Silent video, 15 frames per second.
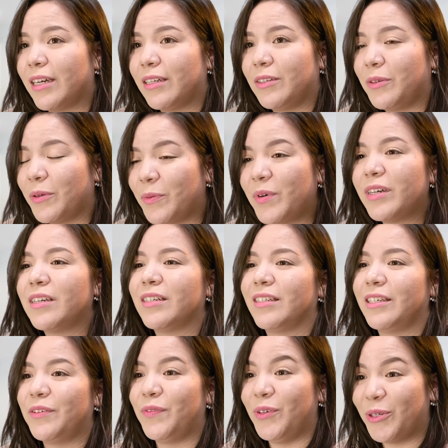God, you know what,
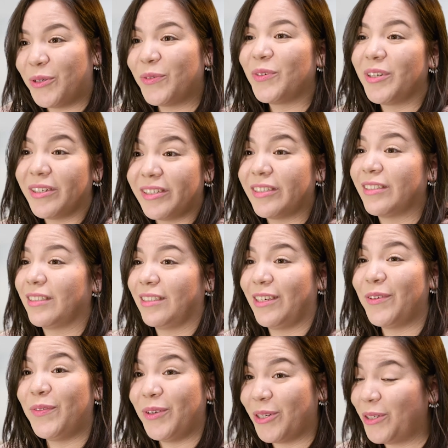if you're real,
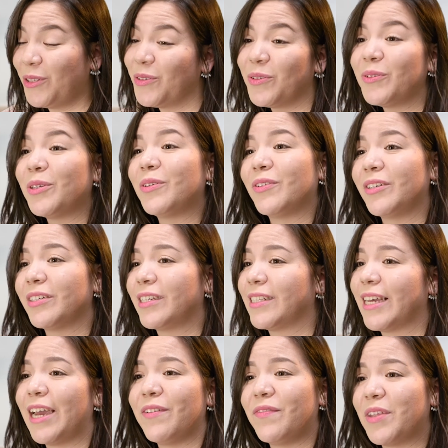if you're truly real, because
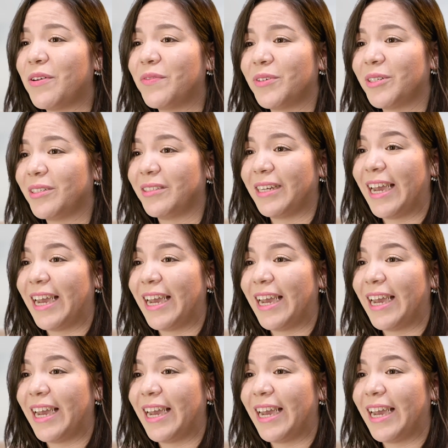I've never